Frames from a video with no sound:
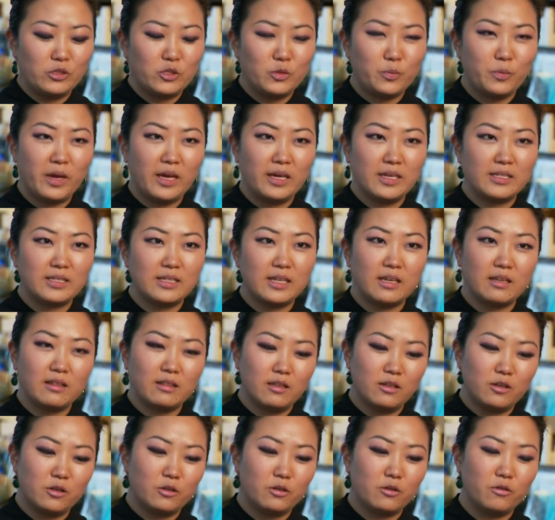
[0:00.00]
which makes the
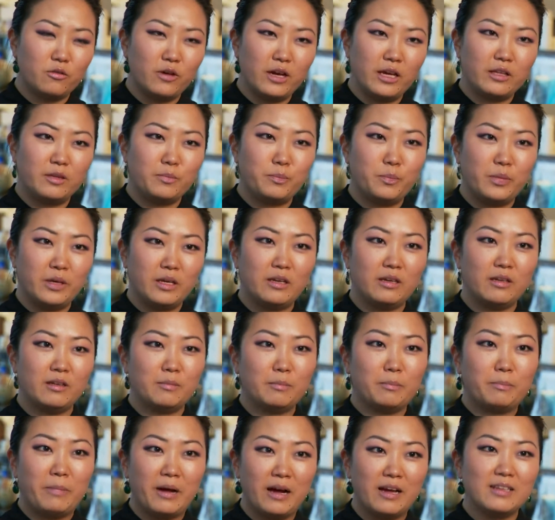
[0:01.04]
little red
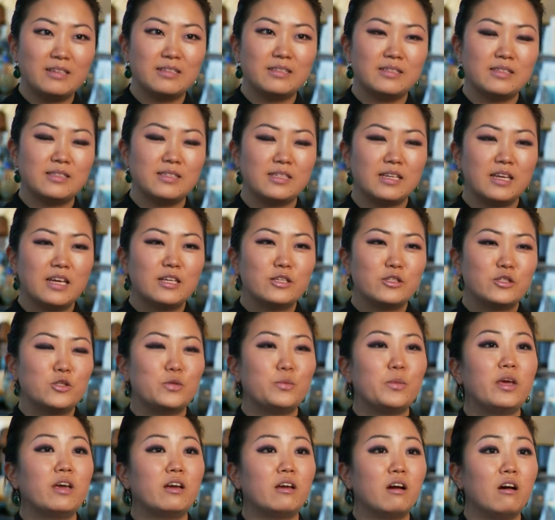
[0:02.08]
bean buns,
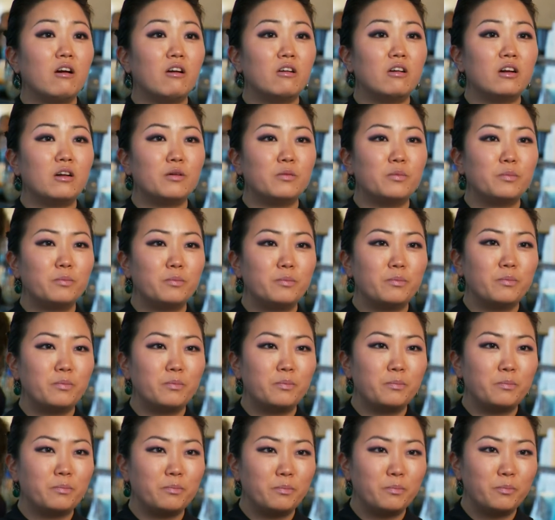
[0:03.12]
to make our
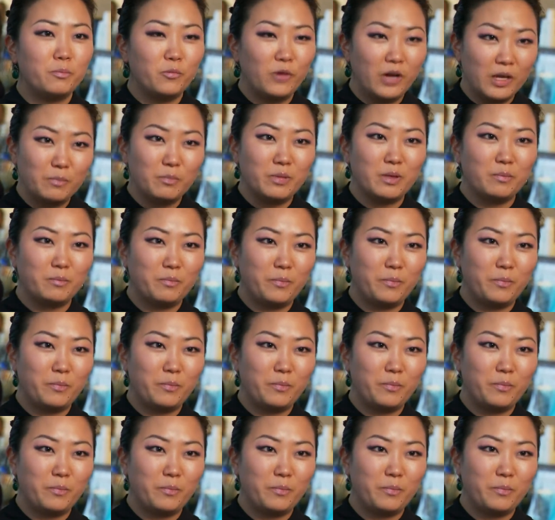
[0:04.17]
red